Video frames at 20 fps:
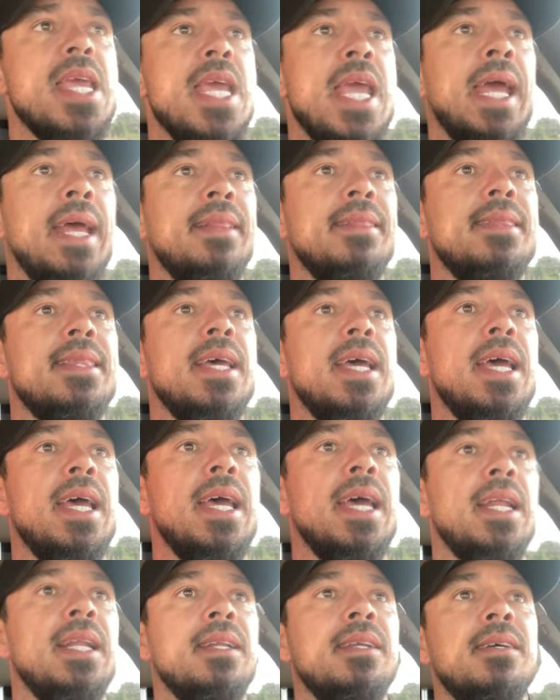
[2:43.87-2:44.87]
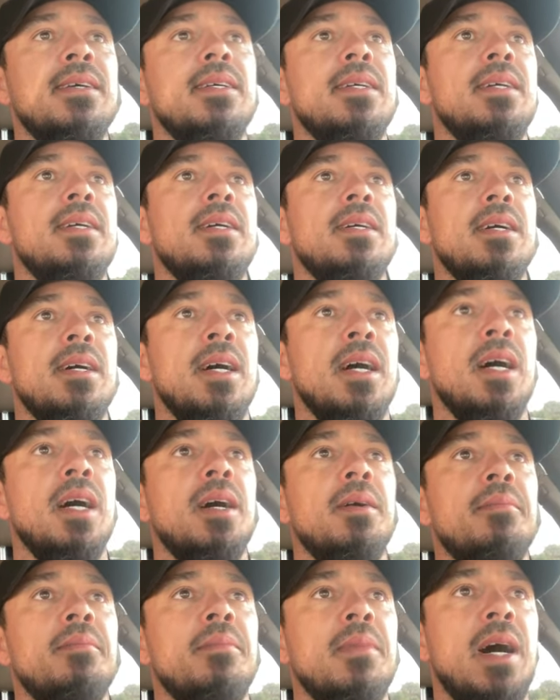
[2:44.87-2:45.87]
And then
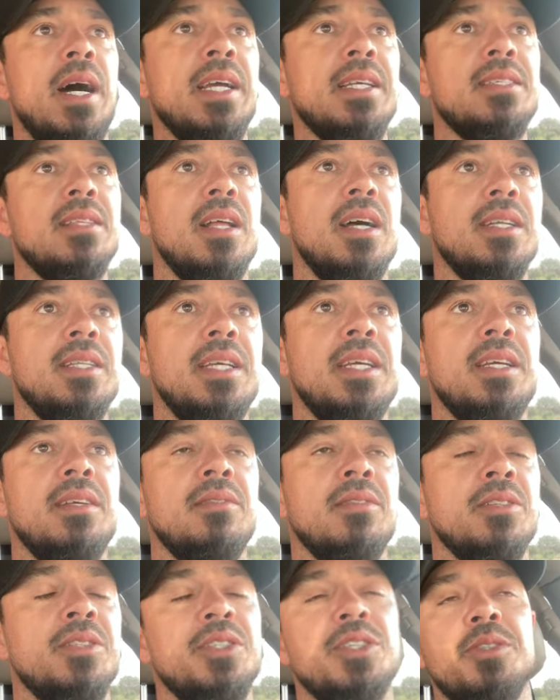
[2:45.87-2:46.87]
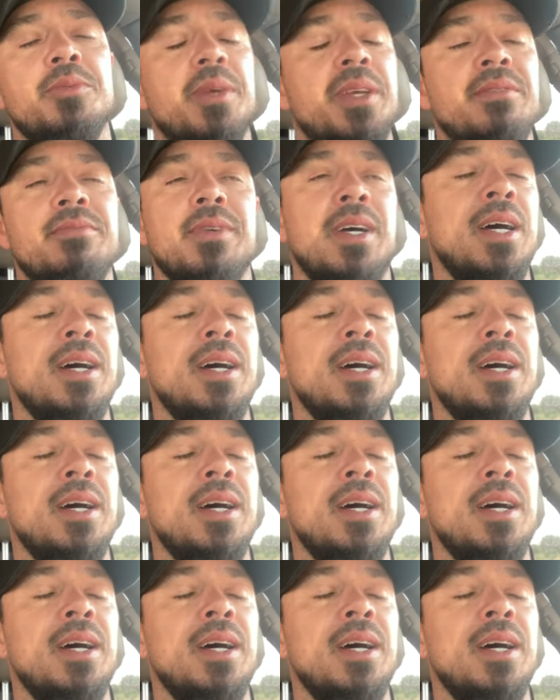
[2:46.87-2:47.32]
um, ice latte, or excuse me,